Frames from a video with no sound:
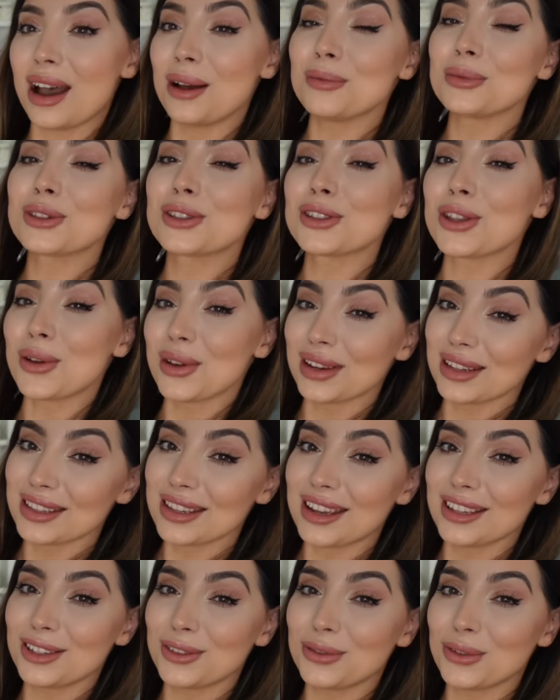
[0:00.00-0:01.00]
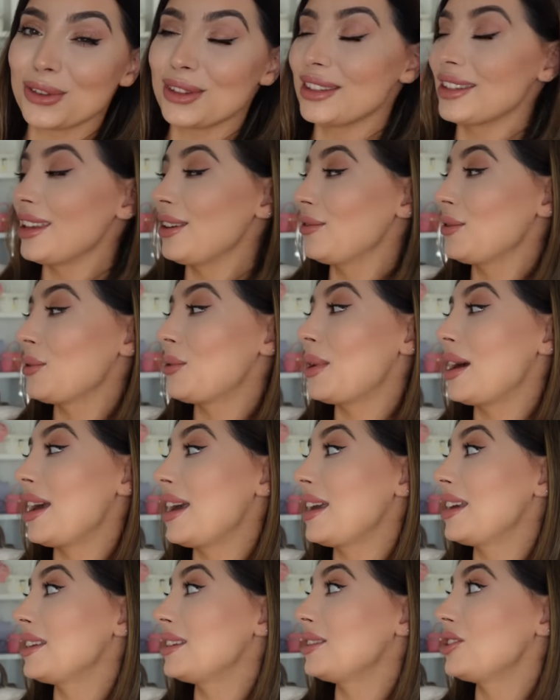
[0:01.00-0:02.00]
I'm so excited for this giveaway.